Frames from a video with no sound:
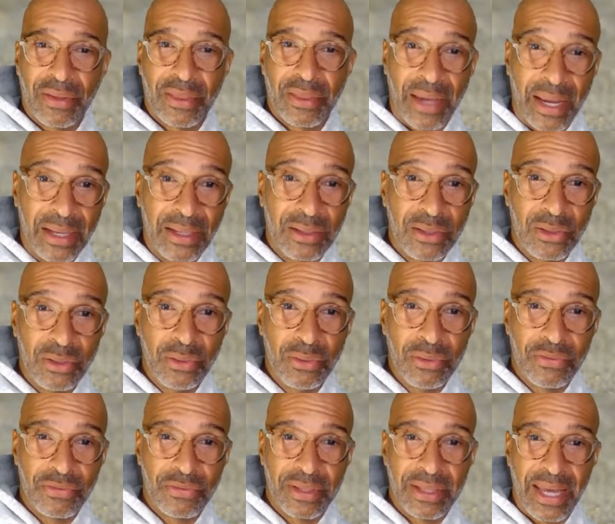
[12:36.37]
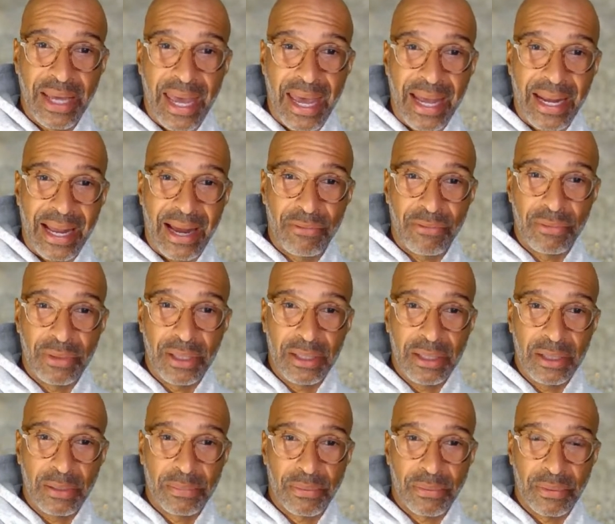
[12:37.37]
Thank you for that. I really
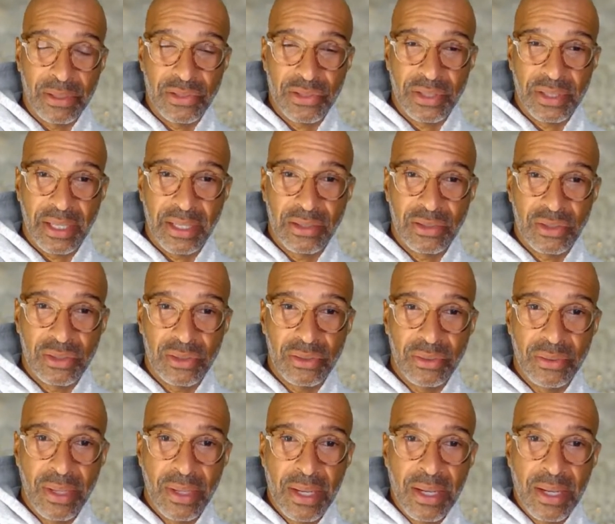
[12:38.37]
appreciate you